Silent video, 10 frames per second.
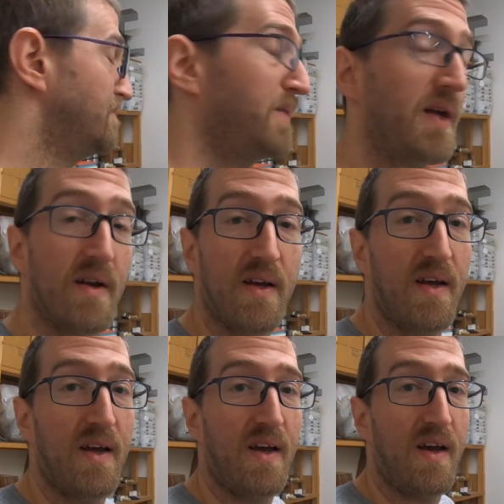But
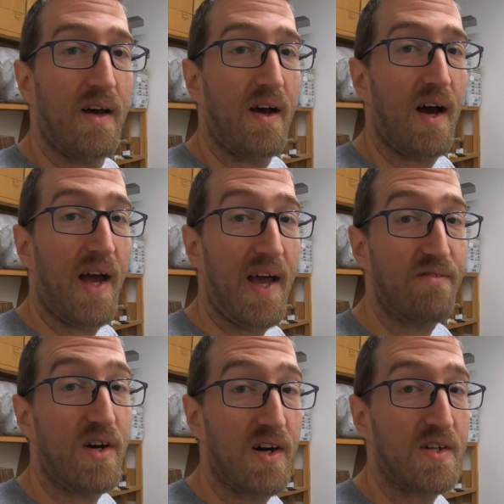I
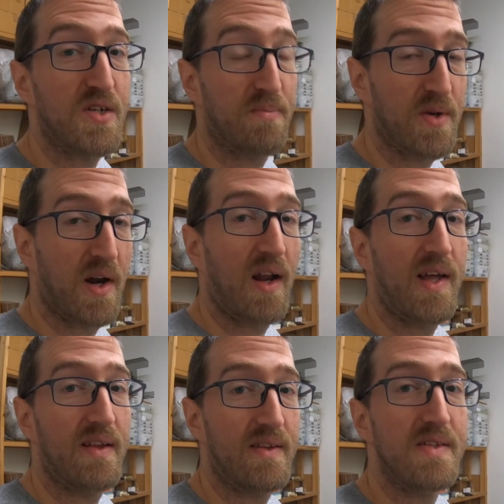have a hunch I'm going to
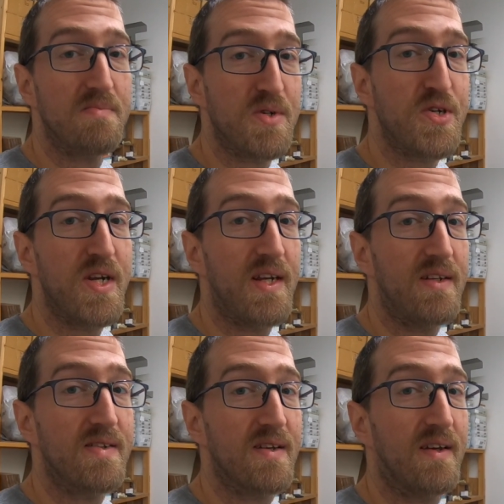like these
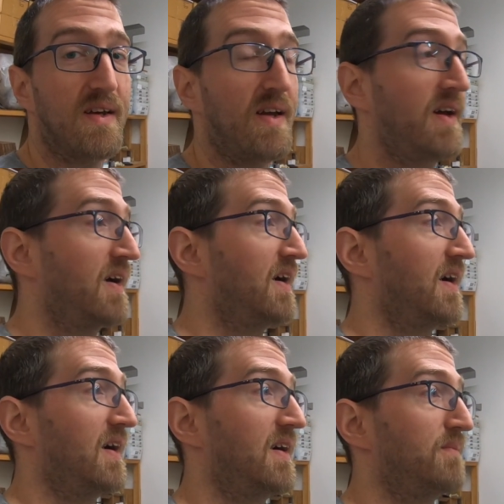machines.
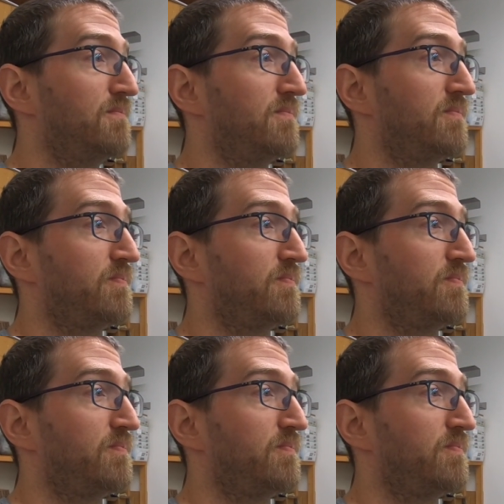So